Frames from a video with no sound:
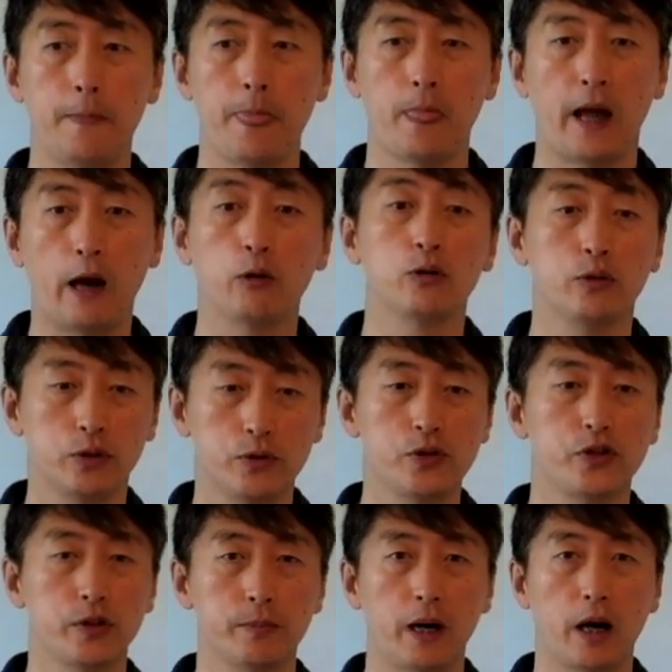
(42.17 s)
how to use
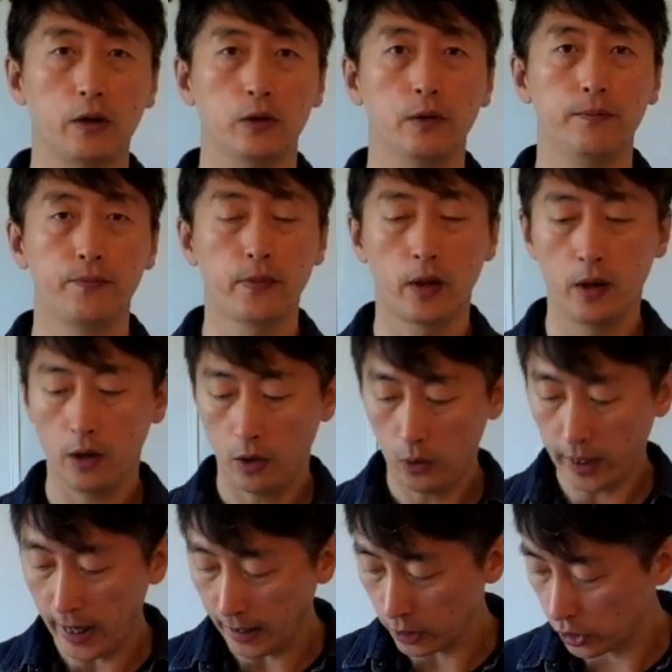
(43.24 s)
the model.
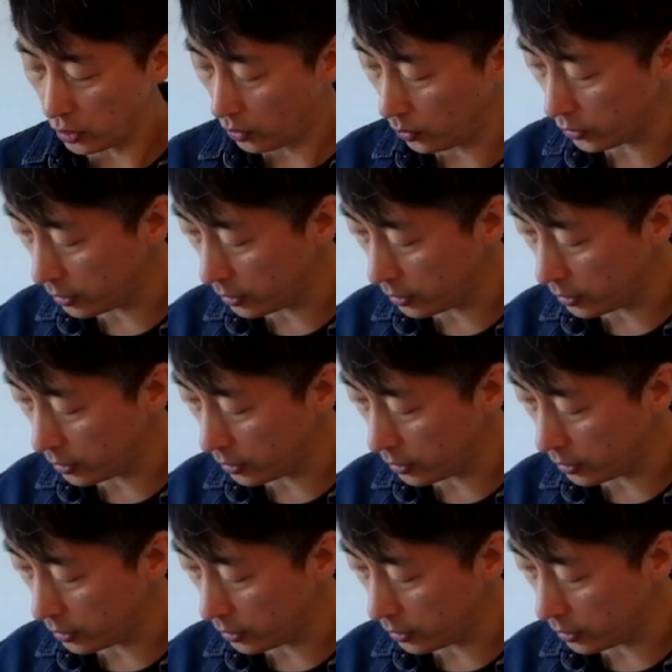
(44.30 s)
Okay, so the